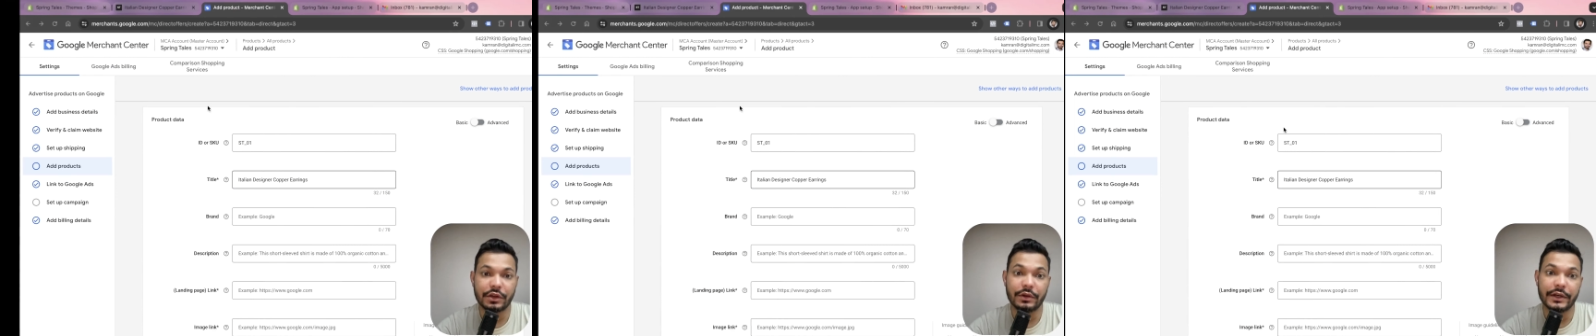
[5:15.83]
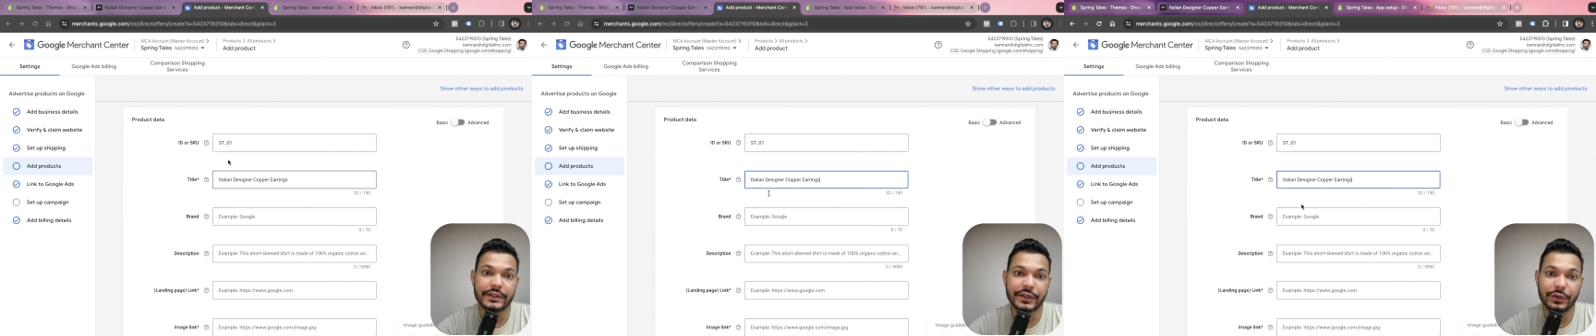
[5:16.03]
Now
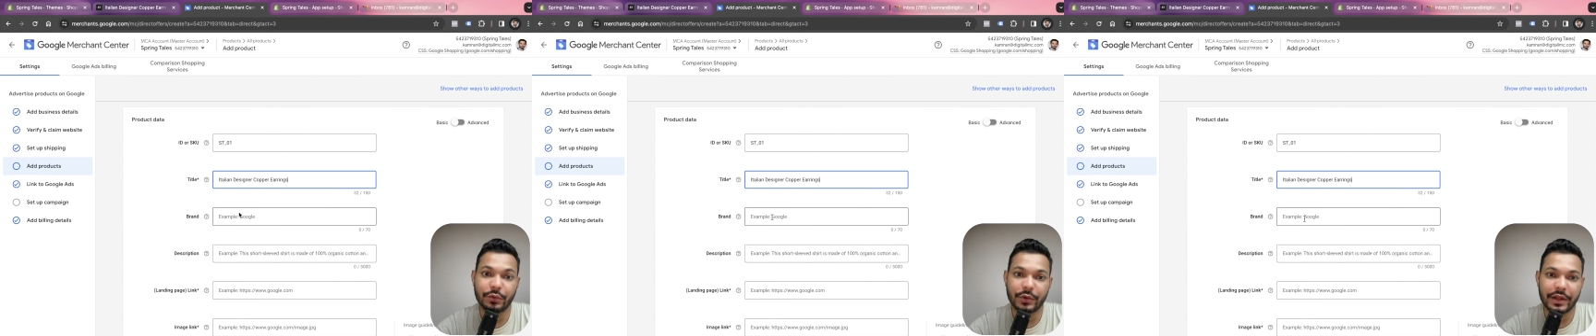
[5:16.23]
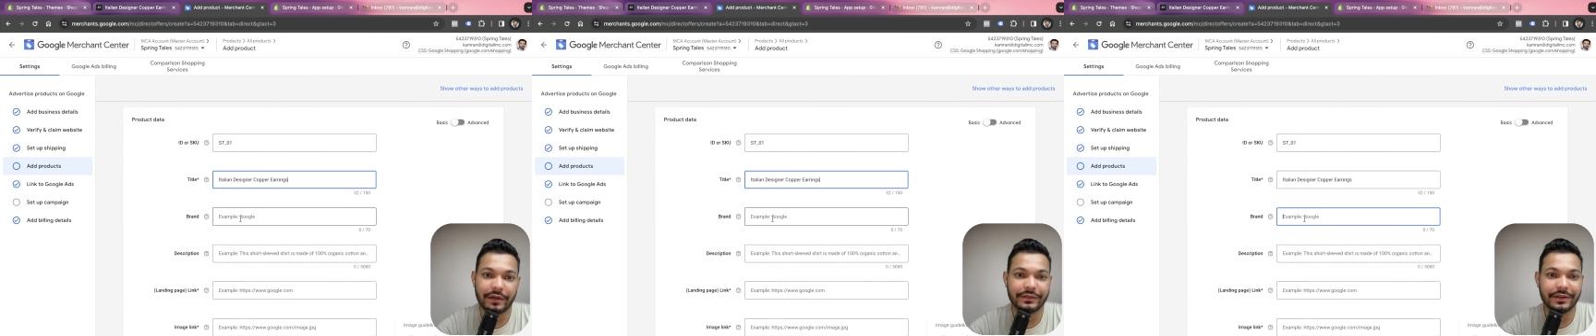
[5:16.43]
let's say you
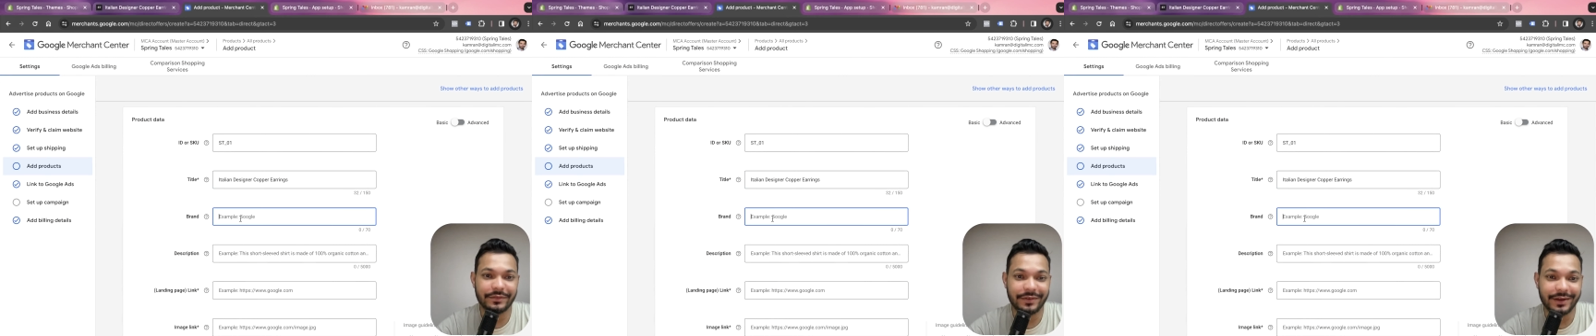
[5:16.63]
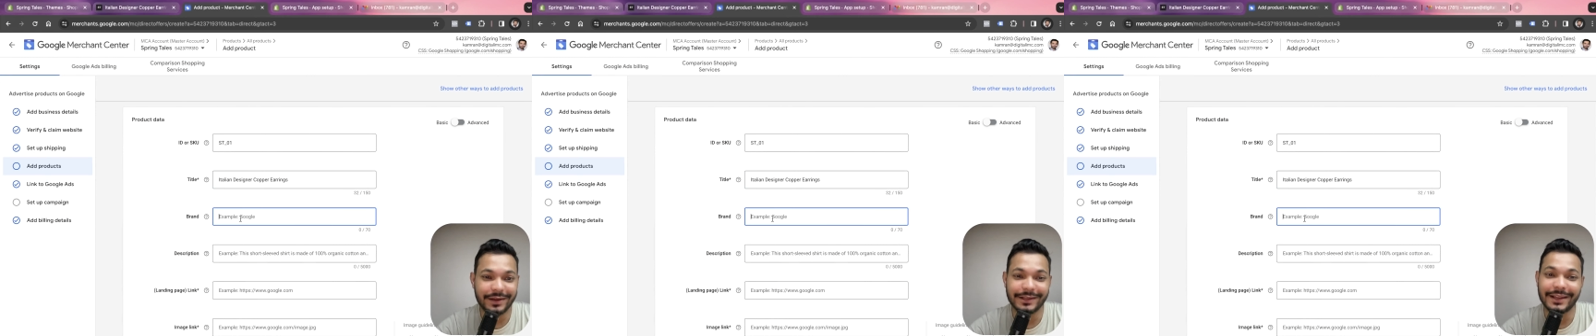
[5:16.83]
don't have the
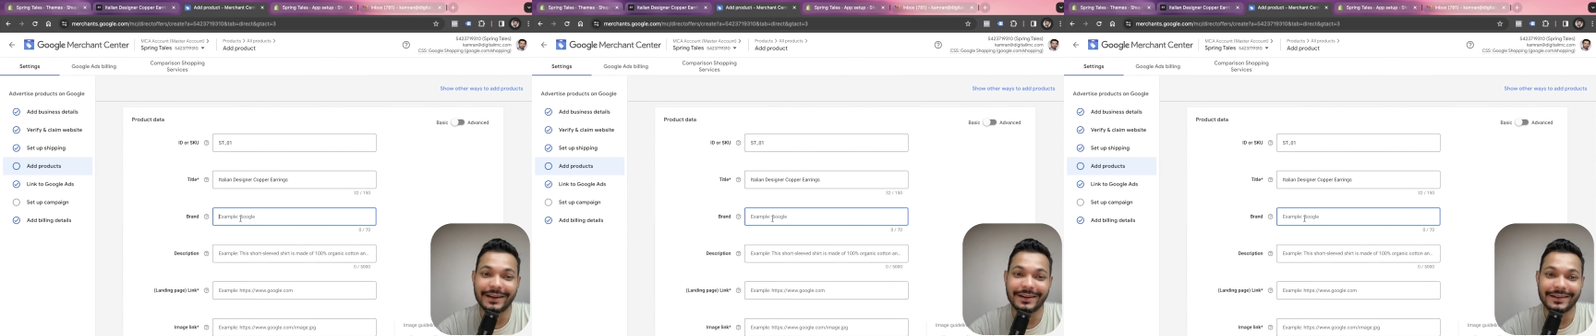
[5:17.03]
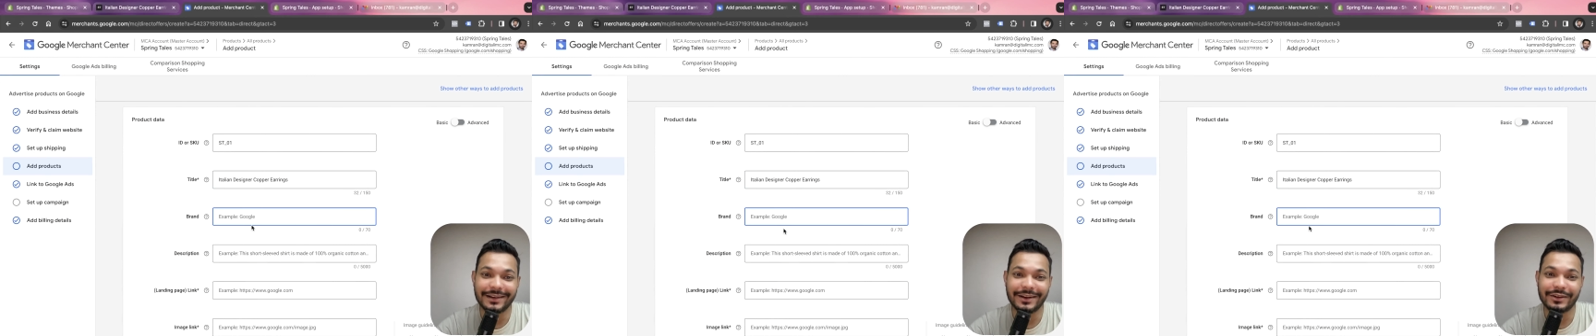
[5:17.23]
feed,
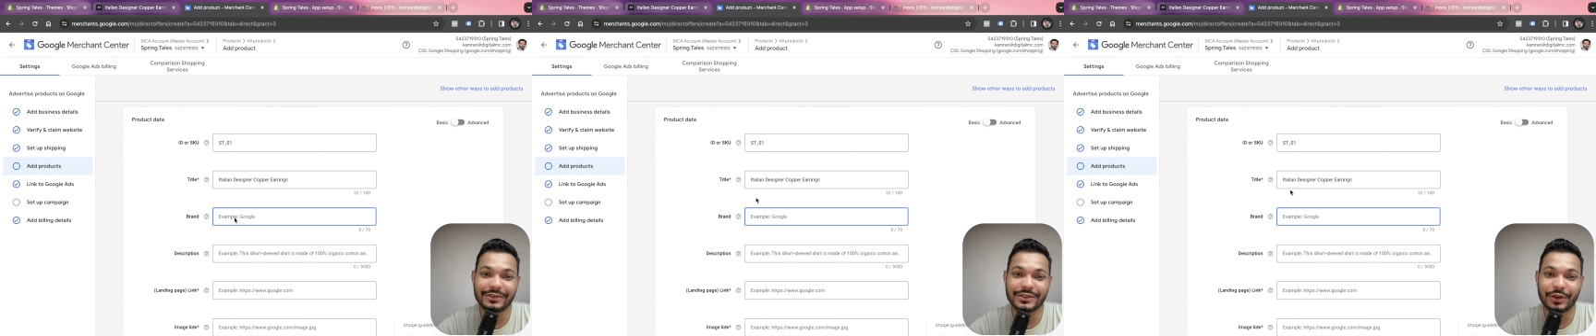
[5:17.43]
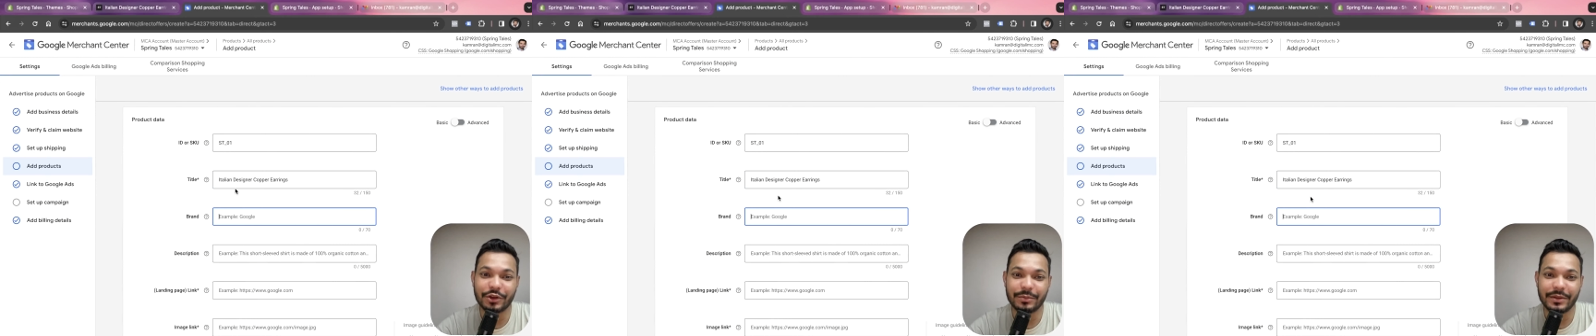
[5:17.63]
then it's
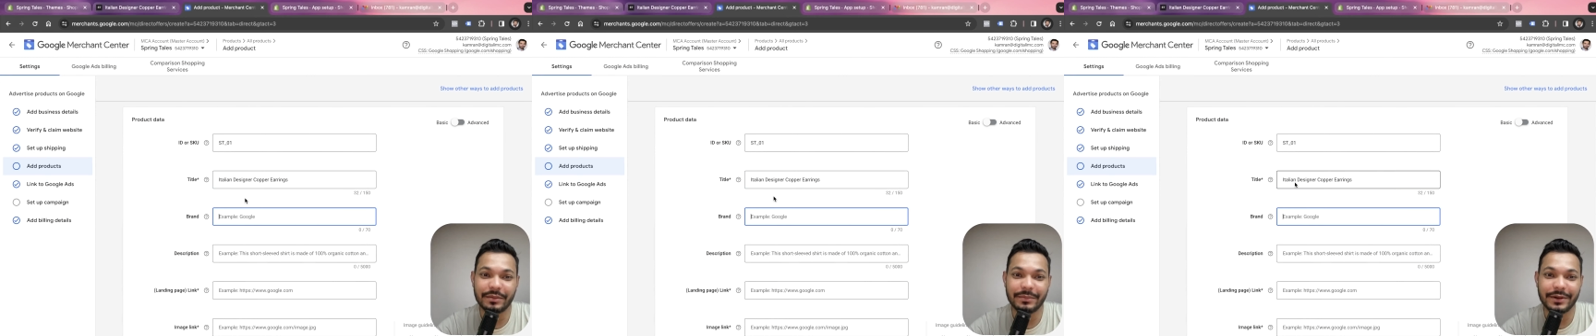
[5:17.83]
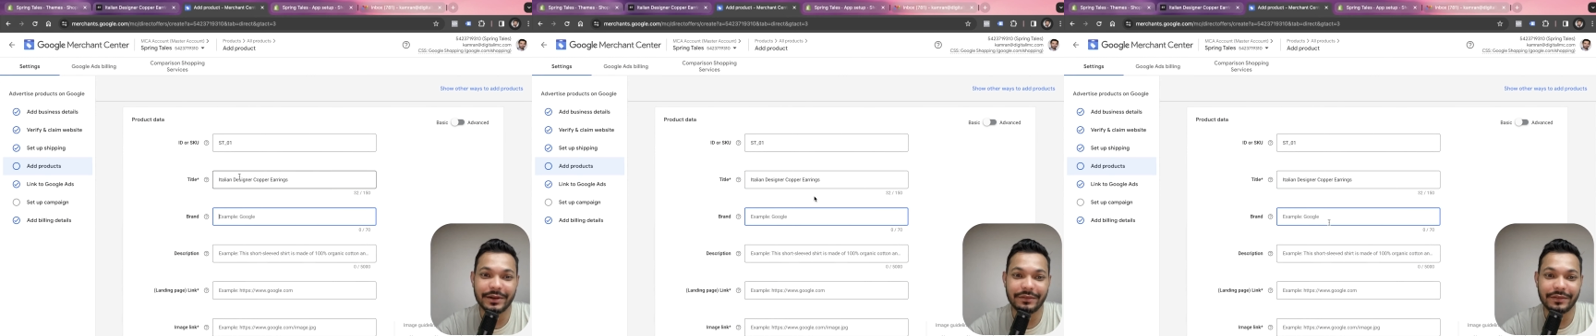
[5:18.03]
going to be a
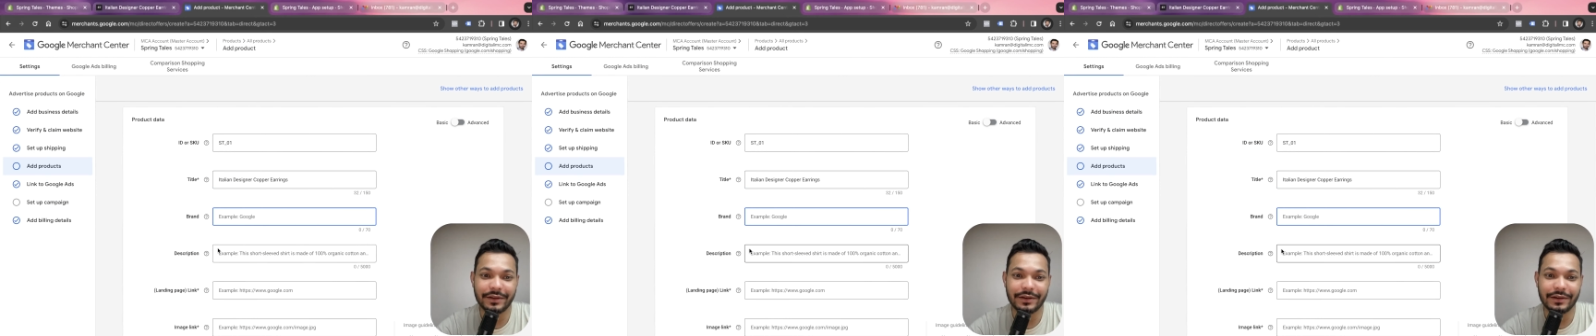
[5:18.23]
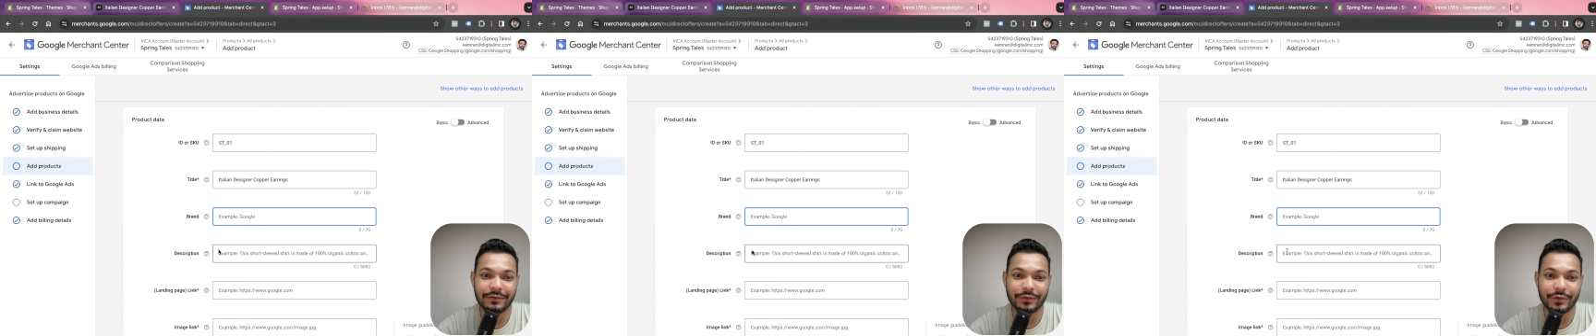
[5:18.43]
bit
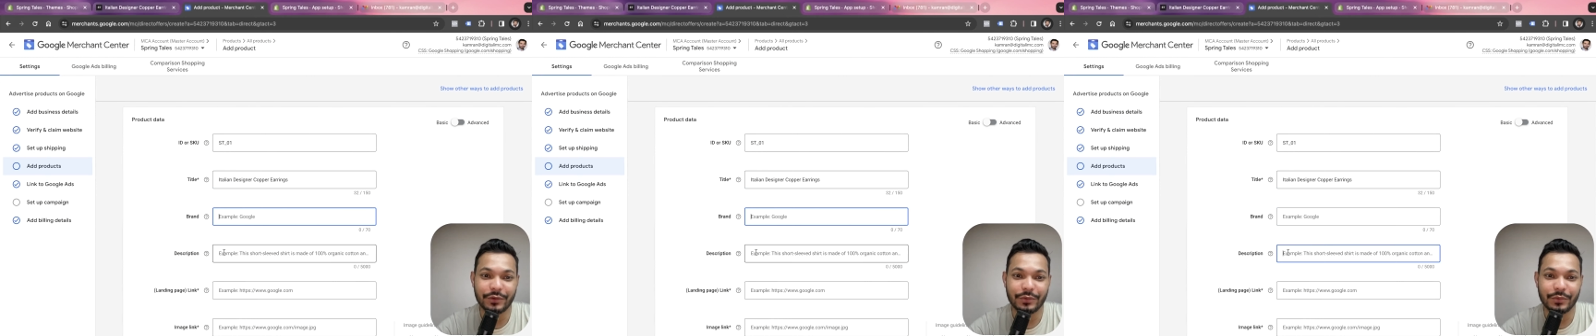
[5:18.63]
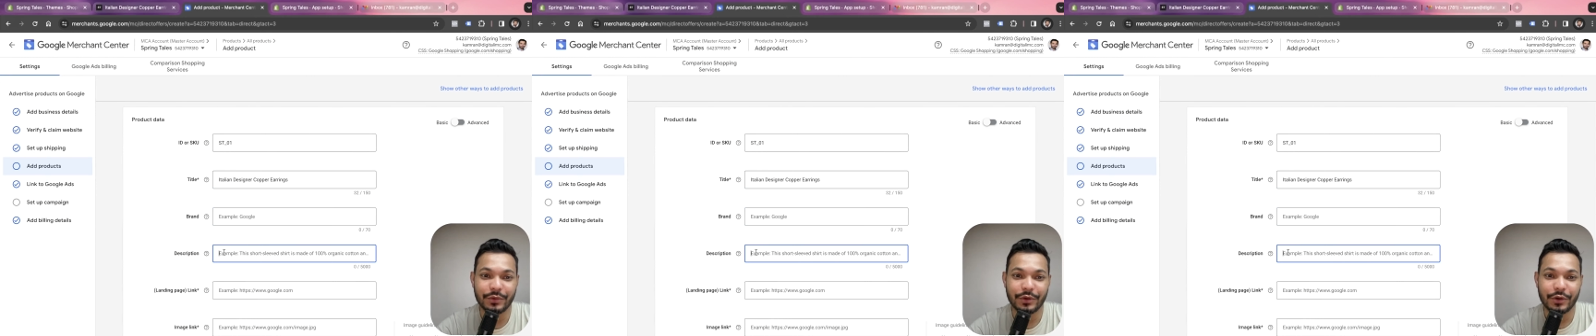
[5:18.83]
difficult for
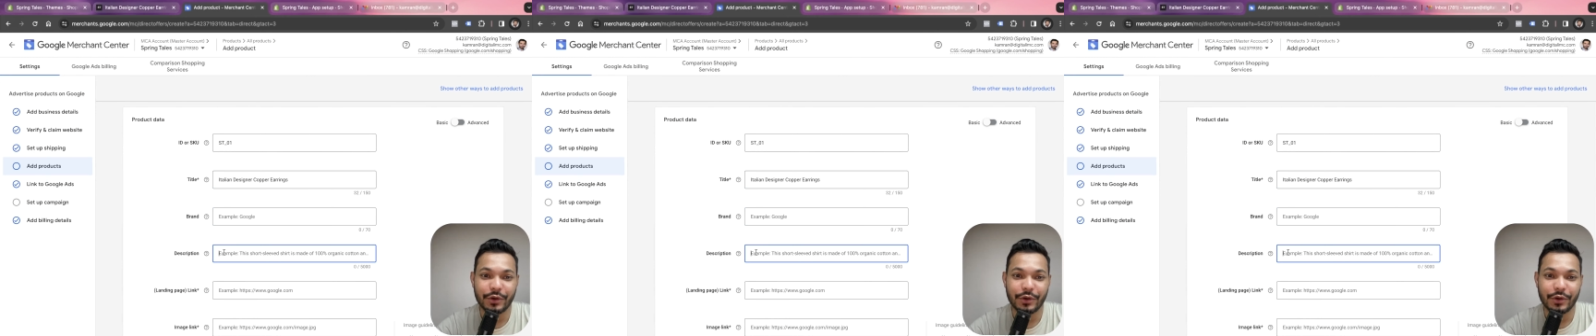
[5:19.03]
you